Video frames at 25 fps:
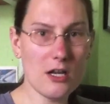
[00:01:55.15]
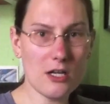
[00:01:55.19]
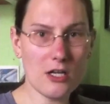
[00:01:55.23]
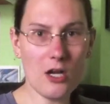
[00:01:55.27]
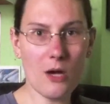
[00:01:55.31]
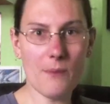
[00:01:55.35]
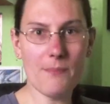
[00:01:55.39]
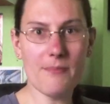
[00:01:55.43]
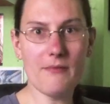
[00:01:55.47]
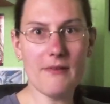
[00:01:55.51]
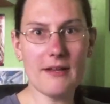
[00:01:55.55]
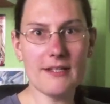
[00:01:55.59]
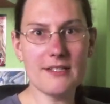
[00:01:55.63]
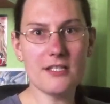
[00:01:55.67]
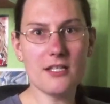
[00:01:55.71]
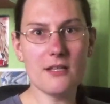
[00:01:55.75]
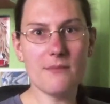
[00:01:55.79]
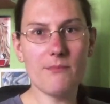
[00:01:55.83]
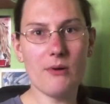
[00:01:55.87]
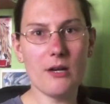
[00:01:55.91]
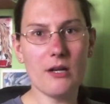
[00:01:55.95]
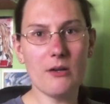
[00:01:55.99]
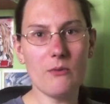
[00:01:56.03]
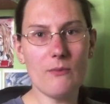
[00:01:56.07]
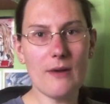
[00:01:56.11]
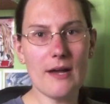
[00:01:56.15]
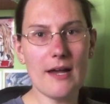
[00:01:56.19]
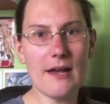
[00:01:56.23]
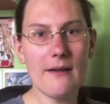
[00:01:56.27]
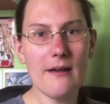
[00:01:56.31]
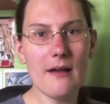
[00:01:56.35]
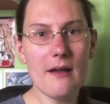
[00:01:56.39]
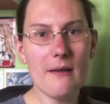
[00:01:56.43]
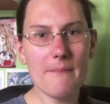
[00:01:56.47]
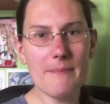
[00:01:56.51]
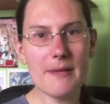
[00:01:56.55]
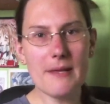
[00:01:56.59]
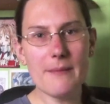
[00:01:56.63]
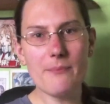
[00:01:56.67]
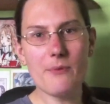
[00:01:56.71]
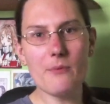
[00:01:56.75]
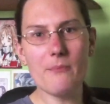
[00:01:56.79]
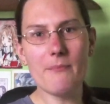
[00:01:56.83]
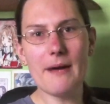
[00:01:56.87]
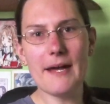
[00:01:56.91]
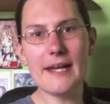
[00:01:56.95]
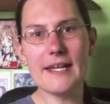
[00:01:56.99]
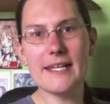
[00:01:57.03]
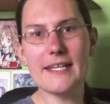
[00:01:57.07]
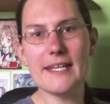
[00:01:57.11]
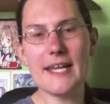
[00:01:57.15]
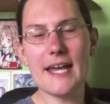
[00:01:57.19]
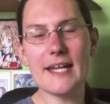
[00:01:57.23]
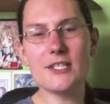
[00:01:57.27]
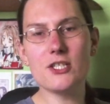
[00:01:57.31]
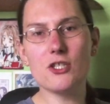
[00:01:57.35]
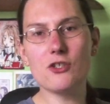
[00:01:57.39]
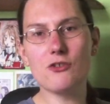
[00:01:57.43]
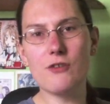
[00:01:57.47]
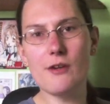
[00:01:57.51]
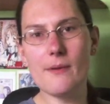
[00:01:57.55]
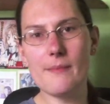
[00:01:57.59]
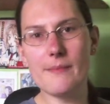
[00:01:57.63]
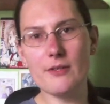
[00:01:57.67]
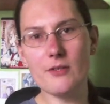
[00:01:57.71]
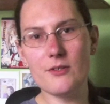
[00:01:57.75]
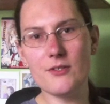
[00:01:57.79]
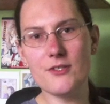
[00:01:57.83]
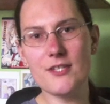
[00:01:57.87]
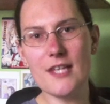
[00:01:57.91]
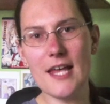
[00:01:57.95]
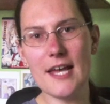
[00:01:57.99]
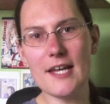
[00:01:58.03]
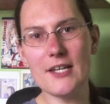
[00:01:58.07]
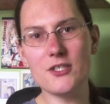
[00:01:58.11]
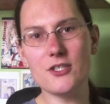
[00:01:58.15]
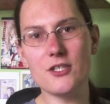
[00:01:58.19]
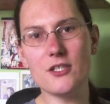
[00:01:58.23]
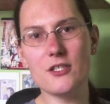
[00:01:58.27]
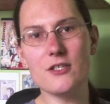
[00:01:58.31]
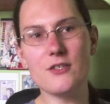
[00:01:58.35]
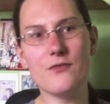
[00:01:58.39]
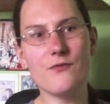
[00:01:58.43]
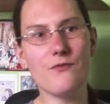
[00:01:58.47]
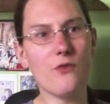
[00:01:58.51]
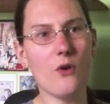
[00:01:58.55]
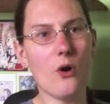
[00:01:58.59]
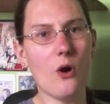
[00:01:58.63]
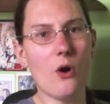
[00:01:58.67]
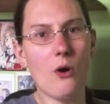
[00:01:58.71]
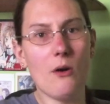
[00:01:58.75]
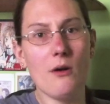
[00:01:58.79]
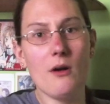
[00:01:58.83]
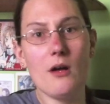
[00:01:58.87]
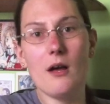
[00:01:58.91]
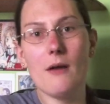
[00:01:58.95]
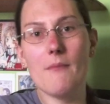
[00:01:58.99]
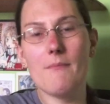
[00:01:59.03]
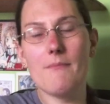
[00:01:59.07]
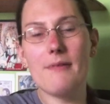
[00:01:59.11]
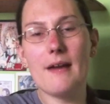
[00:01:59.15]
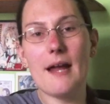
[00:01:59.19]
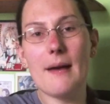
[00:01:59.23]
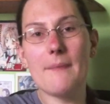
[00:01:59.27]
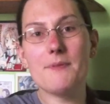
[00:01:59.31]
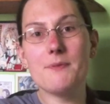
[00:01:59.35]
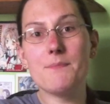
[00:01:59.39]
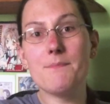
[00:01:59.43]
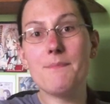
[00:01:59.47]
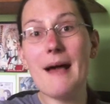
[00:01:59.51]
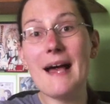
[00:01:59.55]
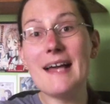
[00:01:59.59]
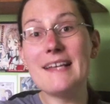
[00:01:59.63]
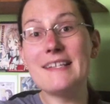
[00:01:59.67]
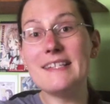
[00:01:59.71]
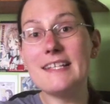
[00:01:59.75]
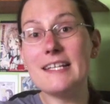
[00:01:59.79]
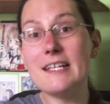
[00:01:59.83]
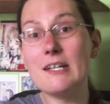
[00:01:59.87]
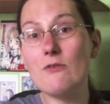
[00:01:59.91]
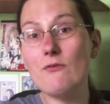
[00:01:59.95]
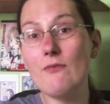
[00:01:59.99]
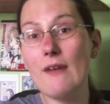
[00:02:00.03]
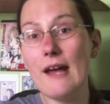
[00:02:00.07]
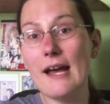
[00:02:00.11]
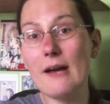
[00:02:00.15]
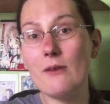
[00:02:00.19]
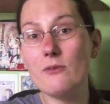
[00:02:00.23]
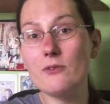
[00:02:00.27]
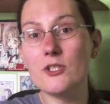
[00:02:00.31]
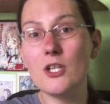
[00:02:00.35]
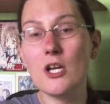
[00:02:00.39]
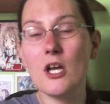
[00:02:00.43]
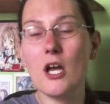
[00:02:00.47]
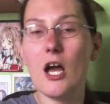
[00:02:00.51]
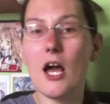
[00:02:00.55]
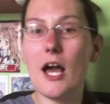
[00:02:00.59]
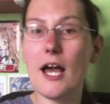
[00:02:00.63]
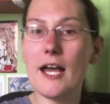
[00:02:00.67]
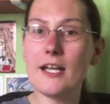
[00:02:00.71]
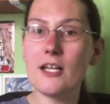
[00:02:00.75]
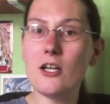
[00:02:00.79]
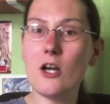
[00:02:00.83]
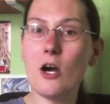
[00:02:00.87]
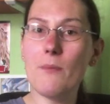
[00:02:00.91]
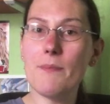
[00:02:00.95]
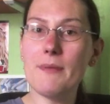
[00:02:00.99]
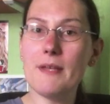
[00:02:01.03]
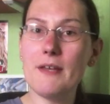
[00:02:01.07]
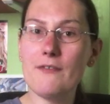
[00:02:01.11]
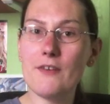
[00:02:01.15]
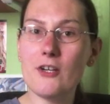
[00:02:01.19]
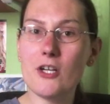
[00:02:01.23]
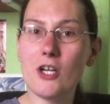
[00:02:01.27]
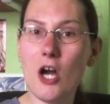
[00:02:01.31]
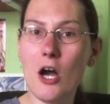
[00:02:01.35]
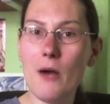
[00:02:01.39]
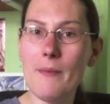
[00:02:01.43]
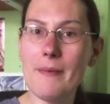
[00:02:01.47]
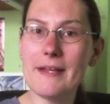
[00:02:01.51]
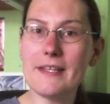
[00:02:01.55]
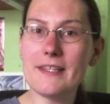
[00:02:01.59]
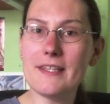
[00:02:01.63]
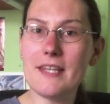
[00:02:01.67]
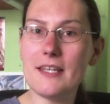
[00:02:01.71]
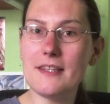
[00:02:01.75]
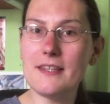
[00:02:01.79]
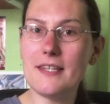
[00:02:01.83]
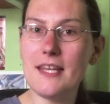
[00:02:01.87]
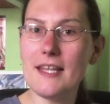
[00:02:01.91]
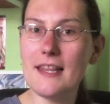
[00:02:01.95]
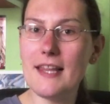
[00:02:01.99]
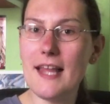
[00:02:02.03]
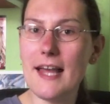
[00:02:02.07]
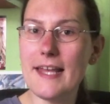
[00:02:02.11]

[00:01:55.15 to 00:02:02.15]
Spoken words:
copyright to the point where people might get criminal sanctions for perhaps passing around a copy of a comic that they